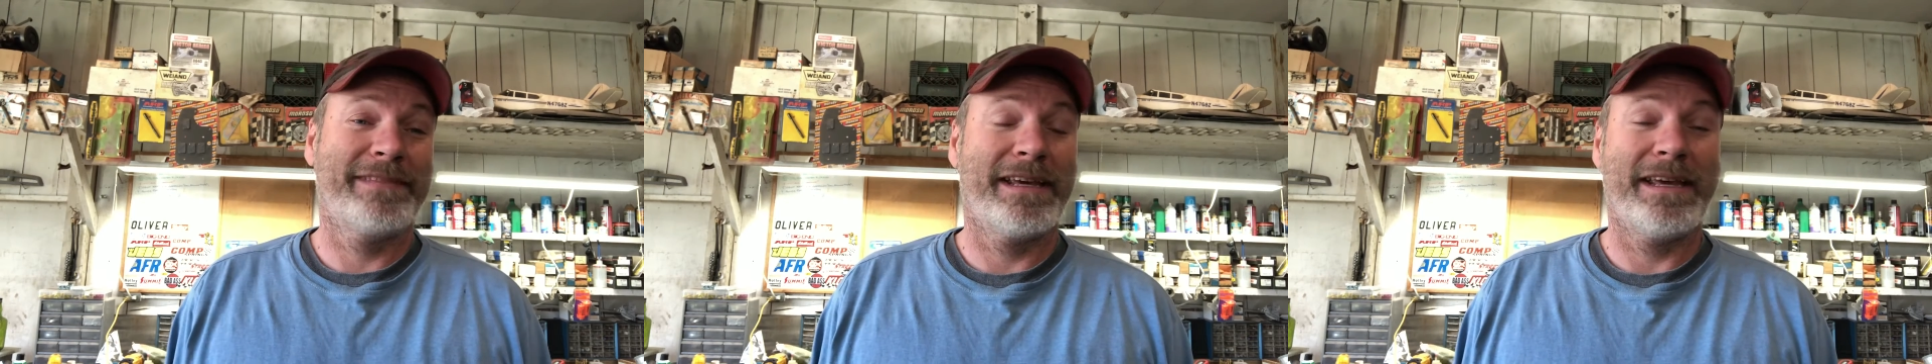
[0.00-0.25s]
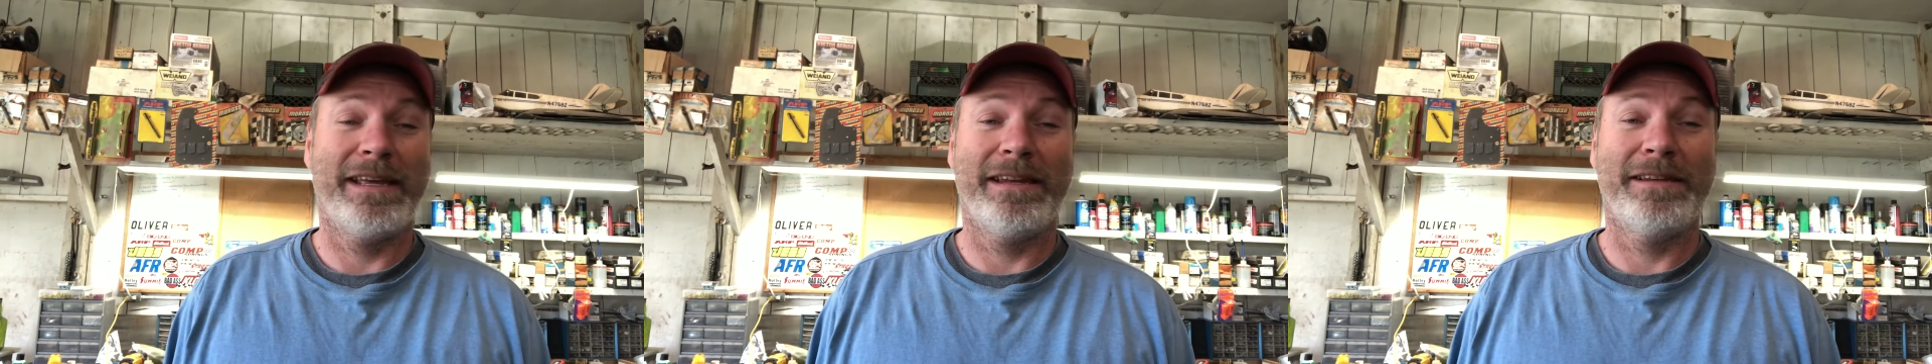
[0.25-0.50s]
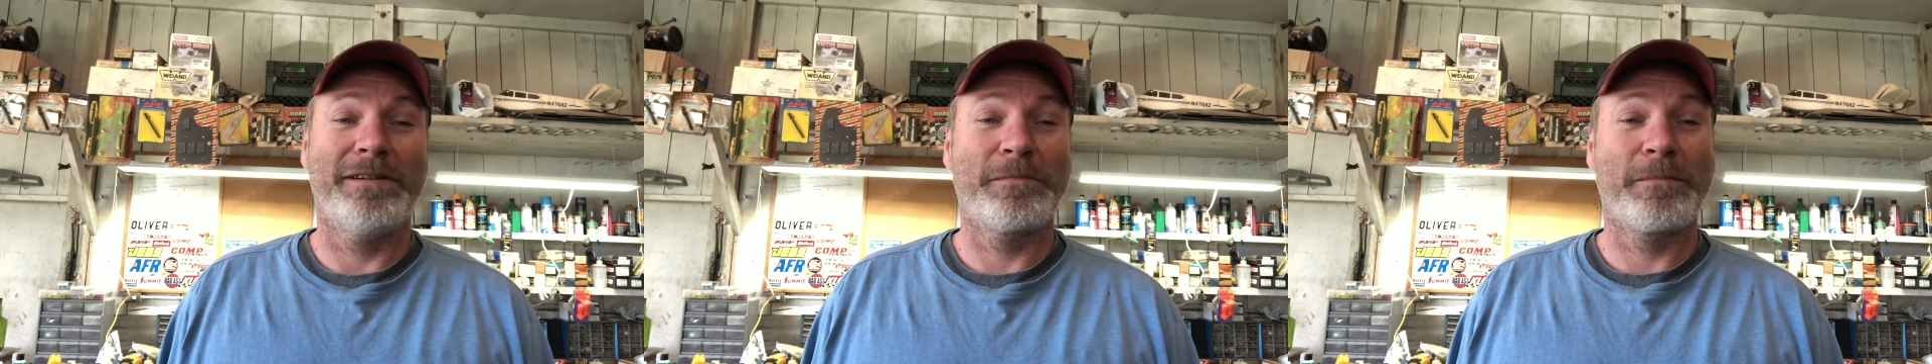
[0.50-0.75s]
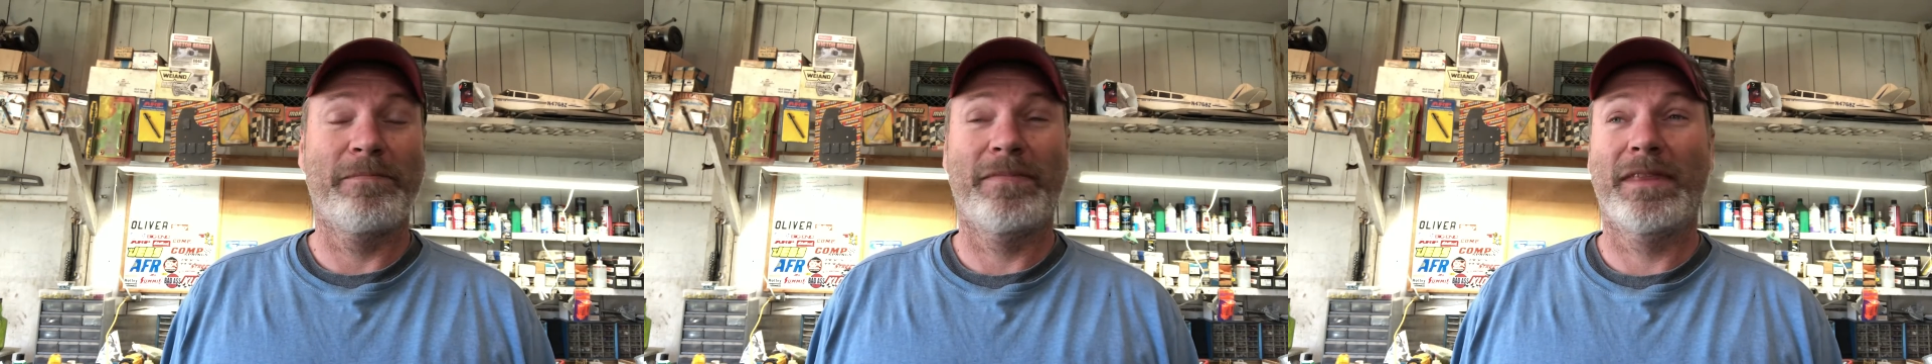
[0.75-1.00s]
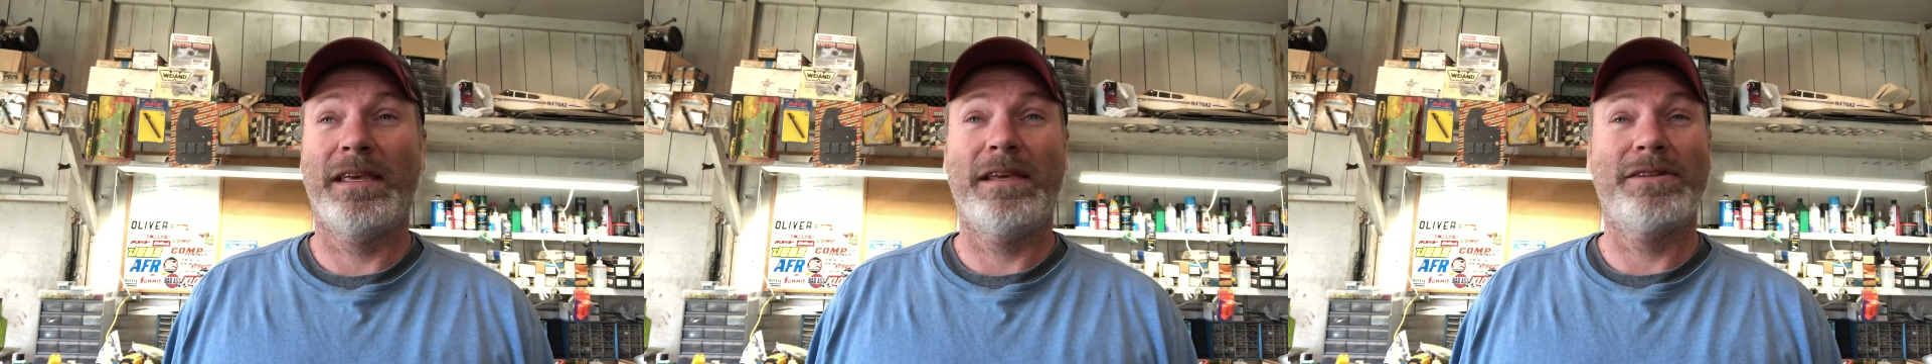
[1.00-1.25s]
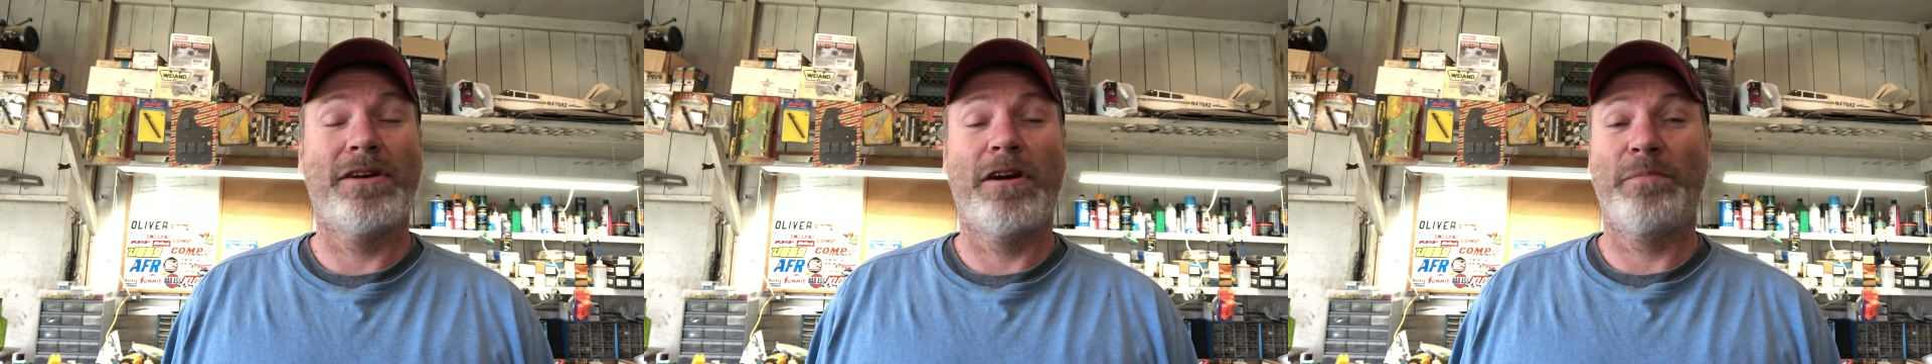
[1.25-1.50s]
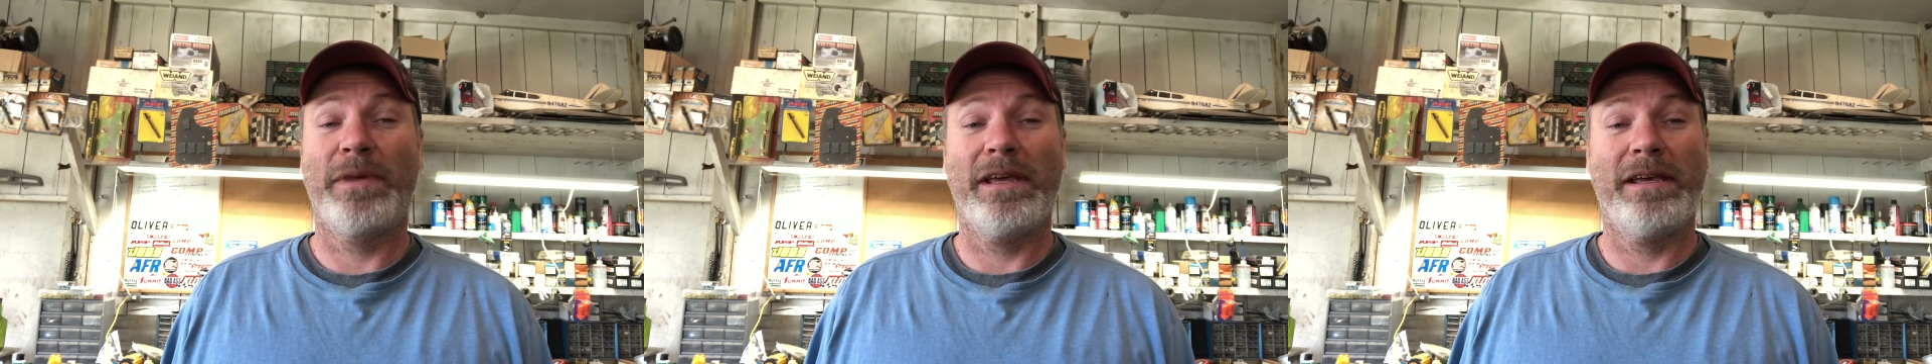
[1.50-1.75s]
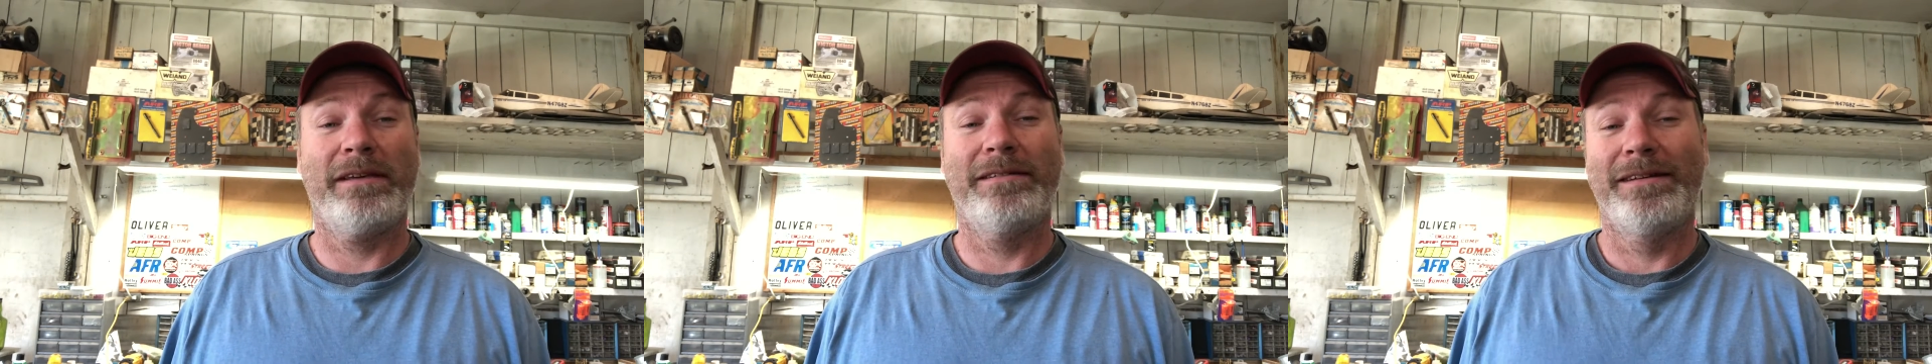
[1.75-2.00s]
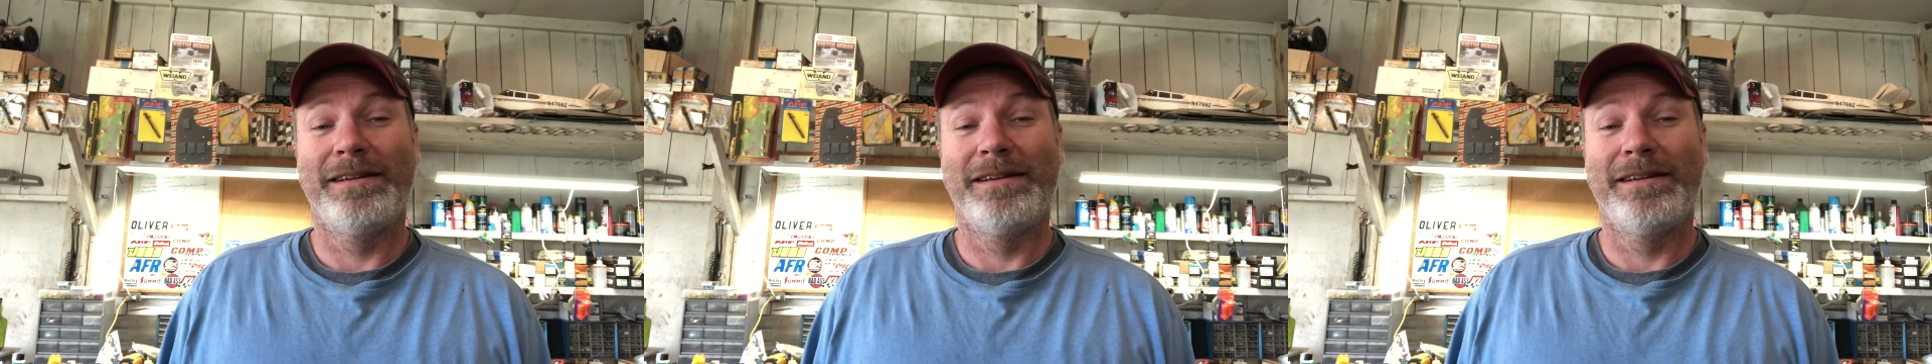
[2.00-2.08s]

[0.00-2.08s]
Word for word: And he's on me,